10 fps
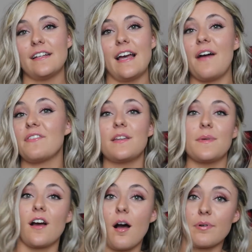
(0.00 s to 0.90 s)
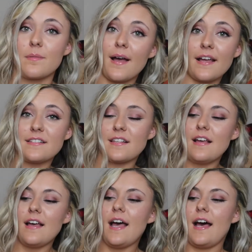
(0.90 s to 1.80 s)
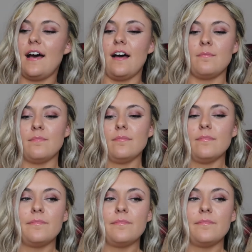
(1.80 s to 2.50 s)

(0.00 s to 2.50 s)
having to be compromised. And